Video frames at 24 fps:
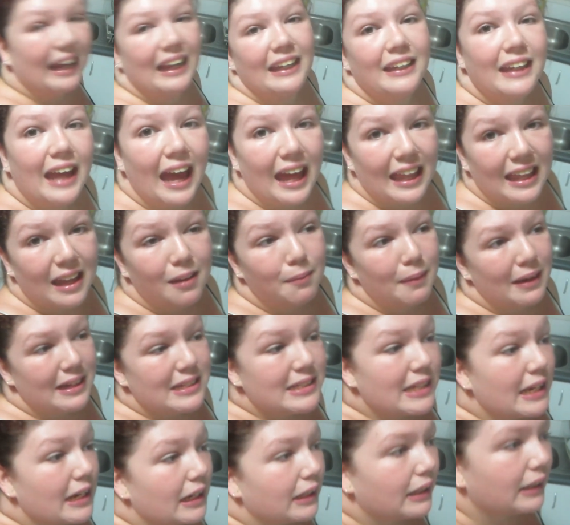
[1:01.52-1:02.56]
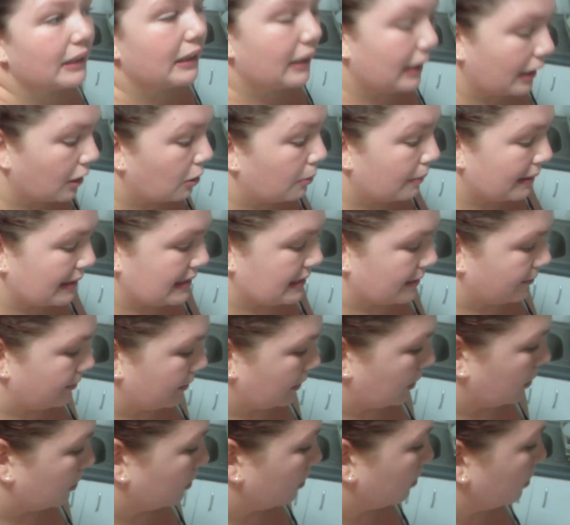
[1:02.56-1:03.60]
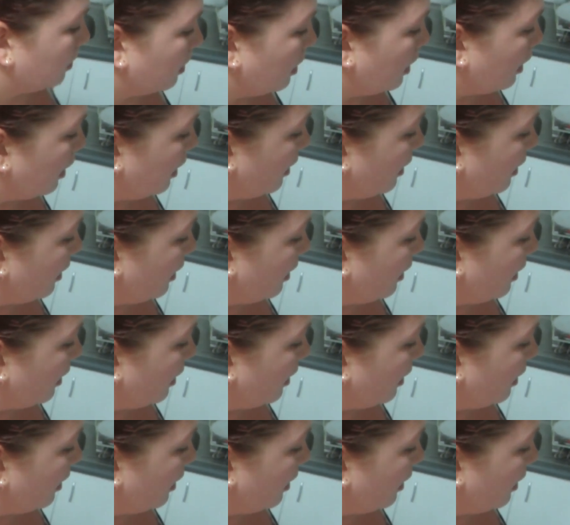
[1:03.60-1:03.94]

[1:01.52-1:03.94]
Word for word: yeah, that makes it a little bit difficult.